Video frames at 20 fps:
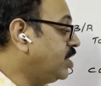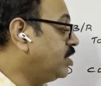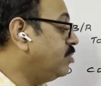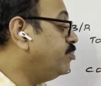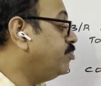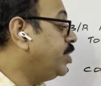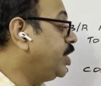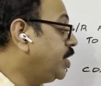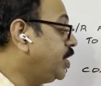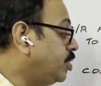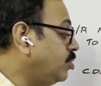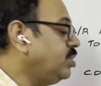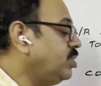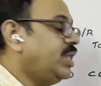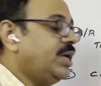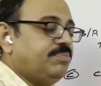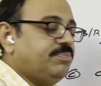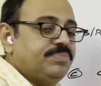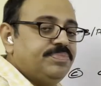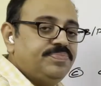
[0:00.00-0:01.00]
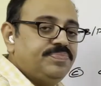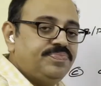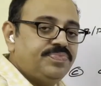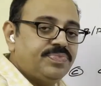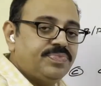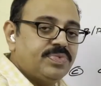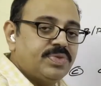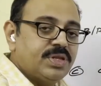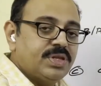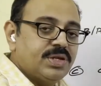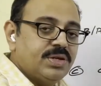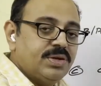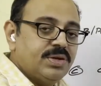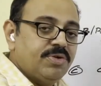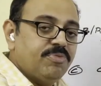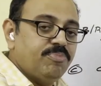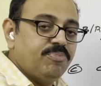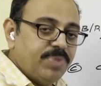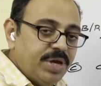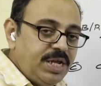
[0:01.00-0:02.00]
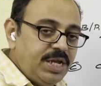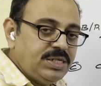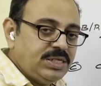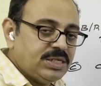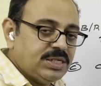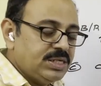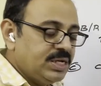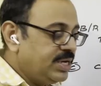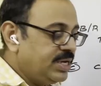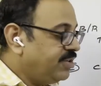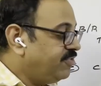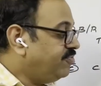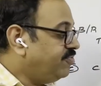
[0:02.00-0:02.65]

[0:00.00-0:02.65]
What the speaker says: worth bill to them. Means